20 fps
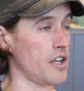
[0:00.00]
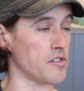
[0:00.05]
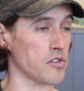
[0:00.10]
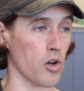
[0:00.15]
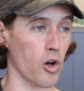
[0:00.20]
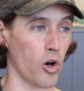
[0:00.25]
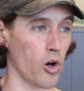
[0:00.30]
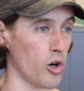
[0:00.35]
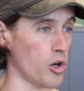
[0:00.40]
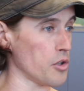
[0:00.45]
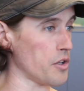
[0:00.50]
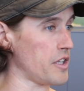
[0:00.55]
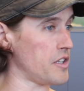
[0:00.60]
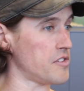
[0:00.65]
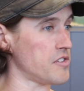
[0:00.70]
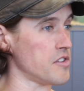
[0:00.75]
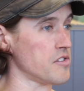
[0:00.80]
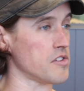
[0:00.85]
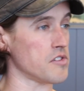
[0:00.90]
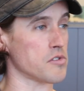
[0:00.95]
It's all
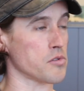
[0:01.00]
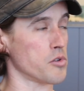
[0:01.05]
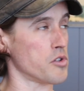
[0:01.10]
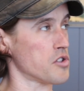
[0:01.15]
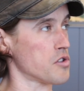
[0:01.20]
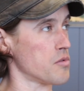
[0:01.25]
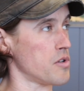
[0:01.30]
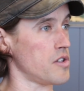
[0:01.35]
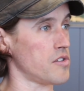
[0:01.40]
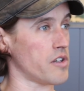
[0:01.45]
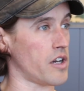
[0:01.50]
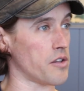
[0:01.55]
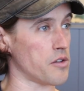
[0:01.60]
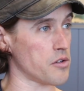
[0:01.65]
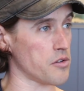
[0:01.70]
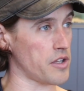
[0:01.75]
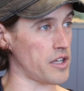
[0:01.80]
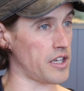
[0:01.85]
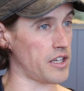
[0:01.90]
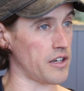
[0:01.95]
instants and sorceries
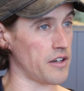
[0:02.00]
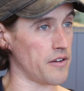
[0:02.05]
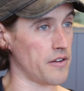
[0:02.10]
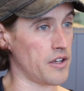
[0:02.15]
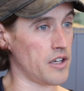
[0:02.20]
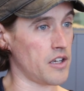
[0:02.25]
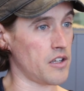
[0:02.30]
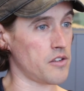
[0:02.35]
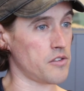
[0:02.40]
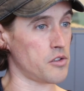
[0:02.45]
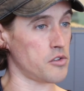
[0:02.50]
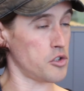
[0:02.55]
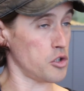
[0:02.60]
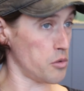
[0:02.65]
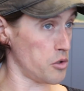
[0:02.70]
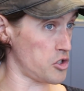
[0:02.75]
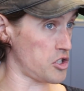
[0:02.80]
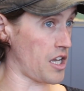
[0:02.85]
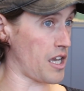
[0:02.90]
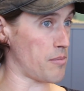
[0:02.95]
other than the
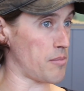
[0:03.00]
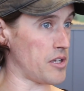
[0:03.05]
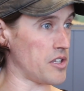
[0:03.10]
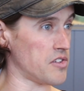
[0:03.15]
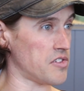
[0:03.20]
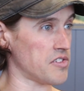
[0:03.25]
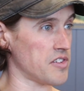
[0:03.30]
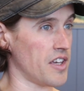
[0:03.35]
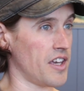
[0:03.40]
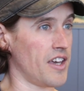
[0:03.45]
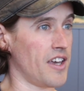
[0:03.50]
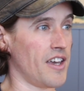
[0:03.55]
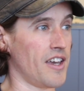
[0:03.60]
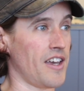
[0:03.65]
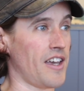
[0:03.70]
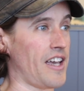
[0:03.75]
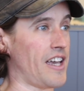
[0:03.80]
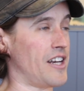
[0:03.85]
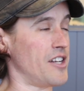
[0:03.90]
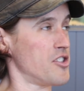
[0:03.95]
two enchantments,
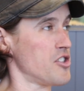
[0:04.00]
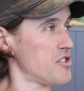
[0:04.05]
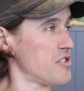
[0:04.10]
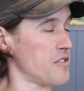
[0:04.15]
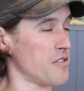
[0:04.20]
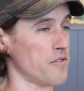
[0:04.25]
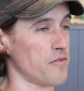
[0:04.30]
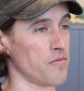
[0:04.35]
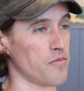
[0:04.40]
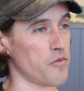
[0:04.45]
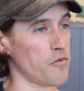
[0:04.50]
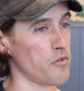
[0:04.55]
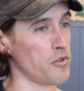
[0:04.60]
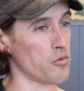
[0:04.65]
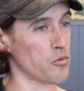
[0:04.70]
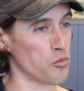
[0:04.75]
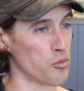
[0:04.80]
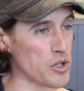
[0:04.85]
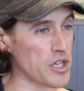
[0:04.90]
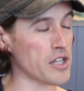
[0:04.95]
and it's just
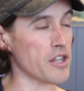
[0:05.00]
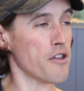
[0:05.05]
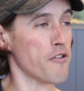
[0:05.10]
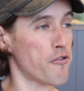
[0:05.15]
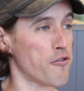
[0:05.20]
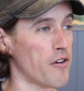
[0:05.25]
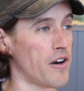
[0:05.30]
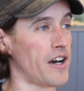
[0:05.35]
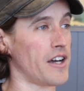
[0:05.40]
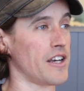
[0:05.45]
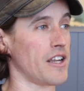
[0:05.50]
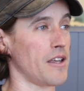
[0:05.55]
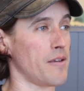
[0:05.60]
really fun.